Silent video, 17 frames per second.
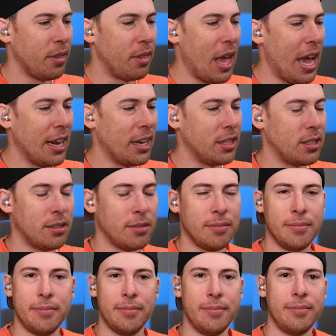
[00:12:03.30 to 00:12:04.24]
That is oh.
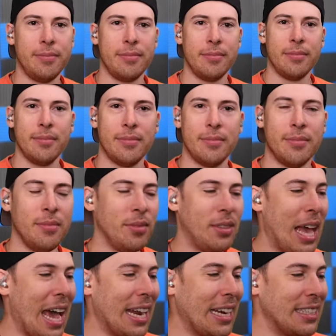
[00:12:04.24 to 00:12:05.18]

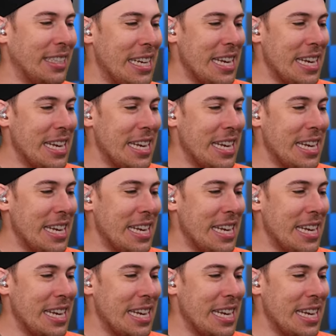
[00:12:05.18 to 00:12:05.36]
That is